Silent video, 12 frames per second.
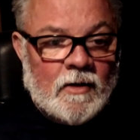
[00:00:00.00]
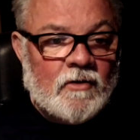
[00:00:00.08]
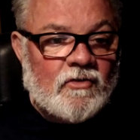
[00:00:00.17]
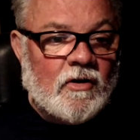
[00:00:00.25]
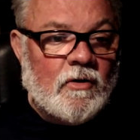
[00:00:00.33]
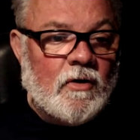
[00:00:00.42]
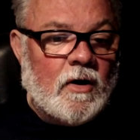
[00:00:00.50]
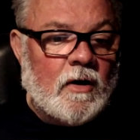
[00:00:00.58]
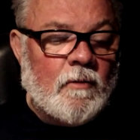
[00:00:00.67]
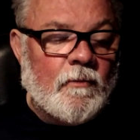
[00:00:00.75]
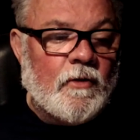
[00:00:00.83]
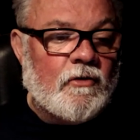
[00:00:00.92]
So
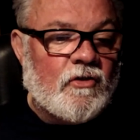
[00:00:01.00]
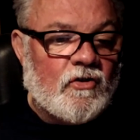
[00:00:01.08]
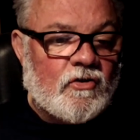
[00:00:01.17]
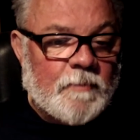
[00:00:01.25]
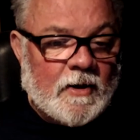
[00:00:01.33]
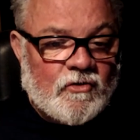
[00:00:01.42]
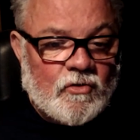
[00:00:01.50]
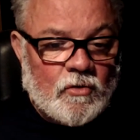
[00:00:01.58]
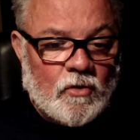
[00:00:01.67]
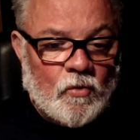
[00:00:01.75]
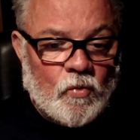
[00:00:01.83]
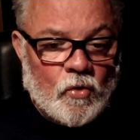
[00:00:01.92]
there was a special
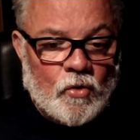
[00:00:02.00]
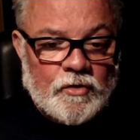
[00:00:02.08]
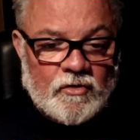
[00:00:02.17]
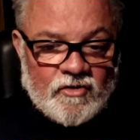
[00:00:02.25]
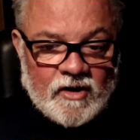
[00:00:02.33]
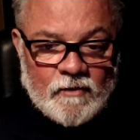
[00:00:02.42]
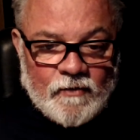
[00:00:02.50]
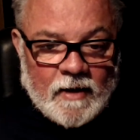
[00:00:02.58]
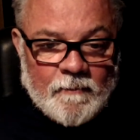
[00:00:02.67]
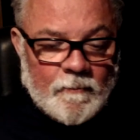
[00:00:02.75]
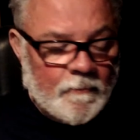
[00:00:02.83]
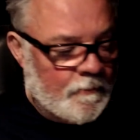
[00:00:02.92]
award, a C of
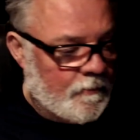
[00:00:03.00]
M.